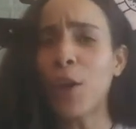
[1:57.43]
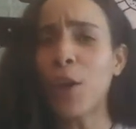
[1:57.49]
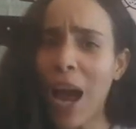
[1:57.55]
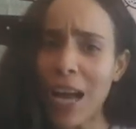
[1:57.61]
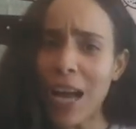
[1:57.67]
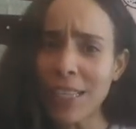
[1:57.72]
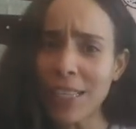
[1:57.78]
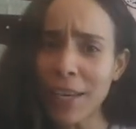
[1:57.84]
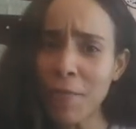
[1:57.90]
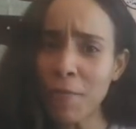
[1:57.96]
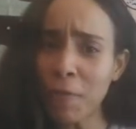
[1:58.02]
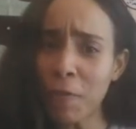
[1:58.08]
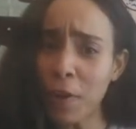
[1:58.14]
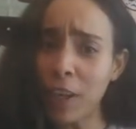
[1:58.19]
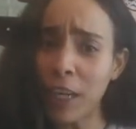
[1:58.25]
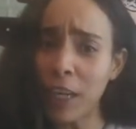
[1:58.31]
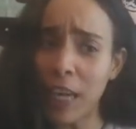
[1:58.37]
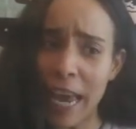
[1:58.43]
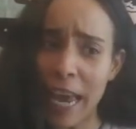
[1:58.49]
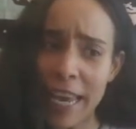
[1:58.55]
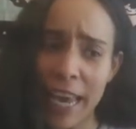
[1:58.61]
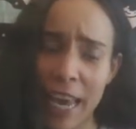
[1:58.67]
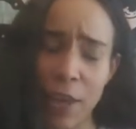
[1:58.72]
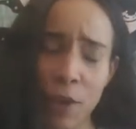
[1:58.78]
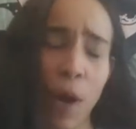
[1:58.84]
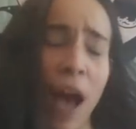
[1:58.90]
you're asking for a
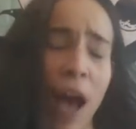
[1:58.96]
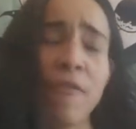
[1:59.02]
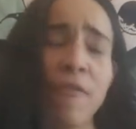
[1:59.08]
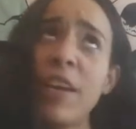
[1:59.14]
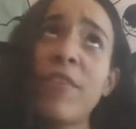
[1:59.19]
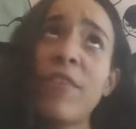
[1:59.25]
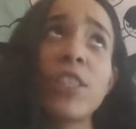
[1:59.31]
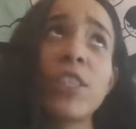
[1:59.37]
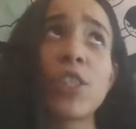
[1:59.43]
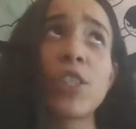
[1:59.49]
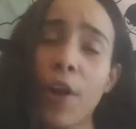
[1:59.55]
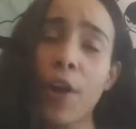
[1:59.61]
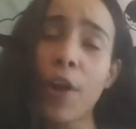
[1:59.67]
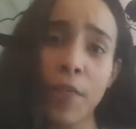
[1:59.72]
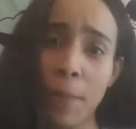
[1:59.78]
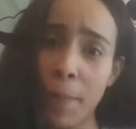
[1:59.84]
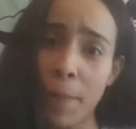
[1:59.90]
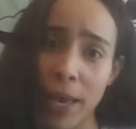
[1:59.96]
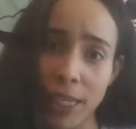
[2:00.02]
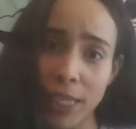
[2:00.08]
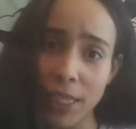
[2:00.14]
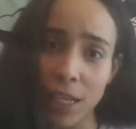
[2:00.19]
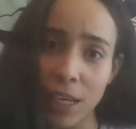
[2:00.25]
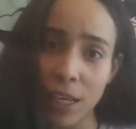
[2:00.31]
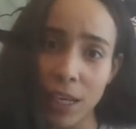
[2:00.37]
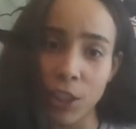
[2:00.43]
like and you haven't even started the
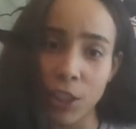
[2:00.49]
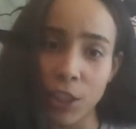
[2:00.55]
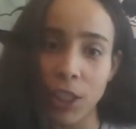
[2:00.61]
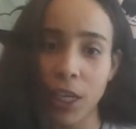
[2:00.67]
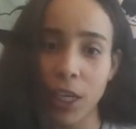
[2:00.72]
message.